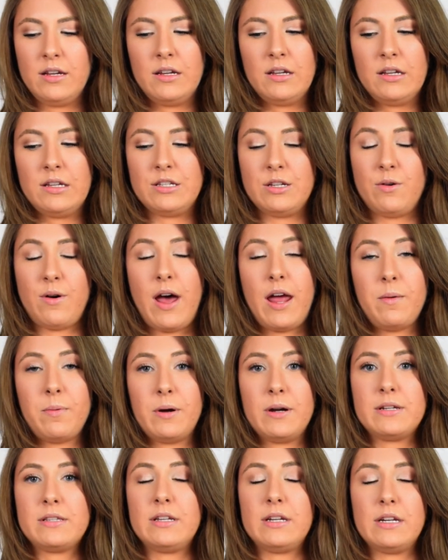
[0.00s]
so I
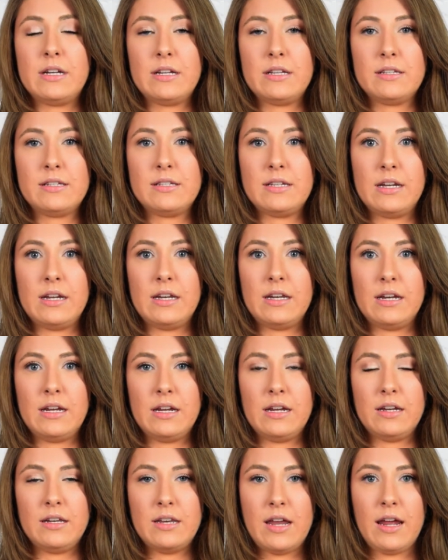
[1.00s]
personally didn't see
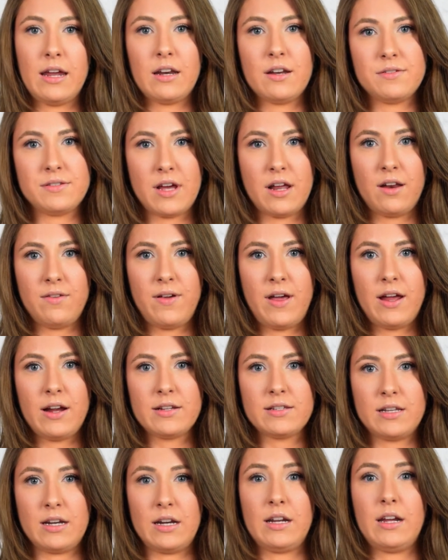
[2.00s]
any negative side
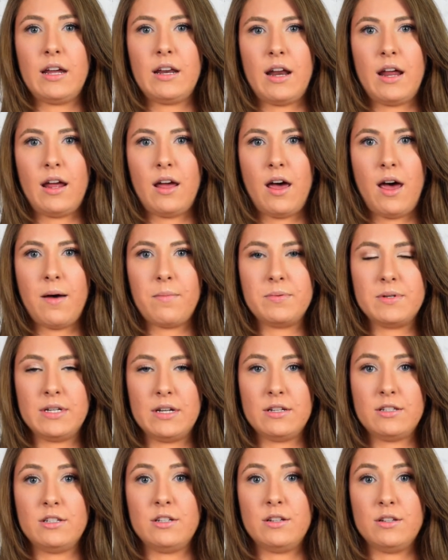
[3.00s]
effects, and again, I upped
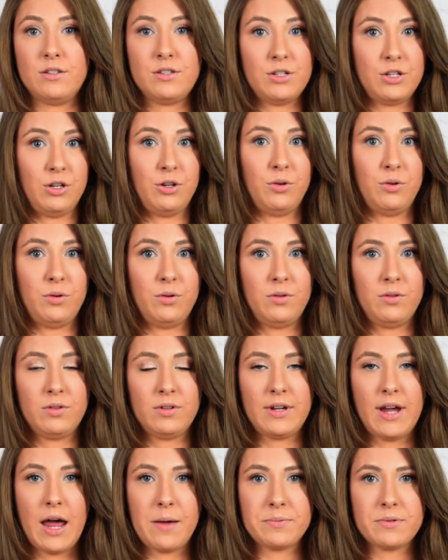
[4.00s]
it to 2
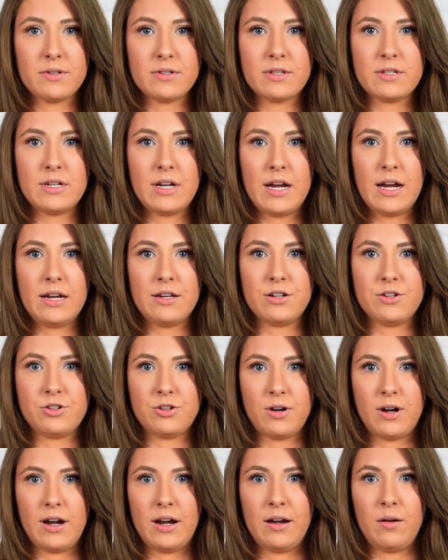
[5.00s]
capsules a day to
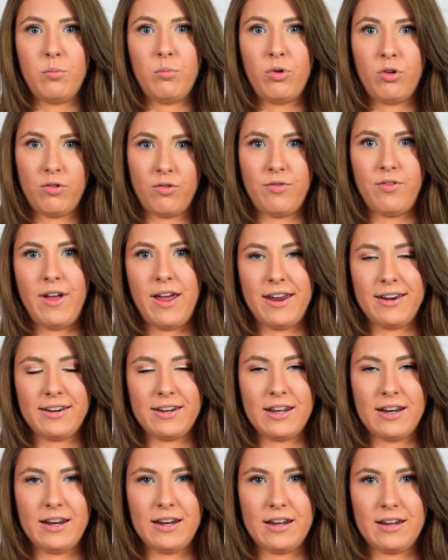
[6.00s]
try and prevent
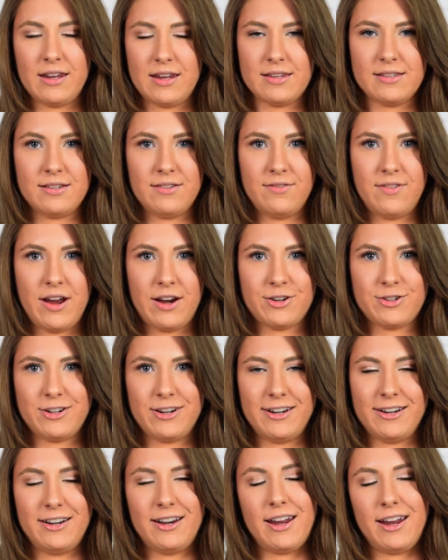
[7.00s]
getting a yeast
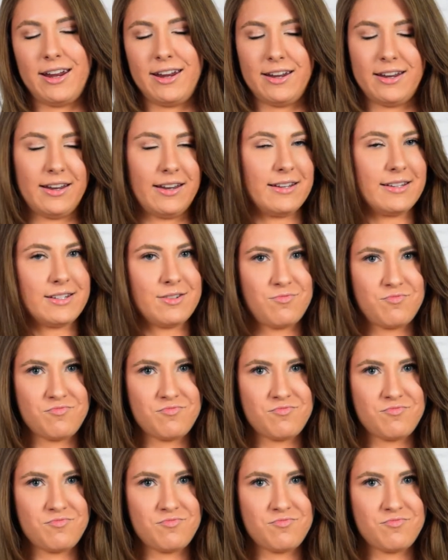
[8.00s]
infection, and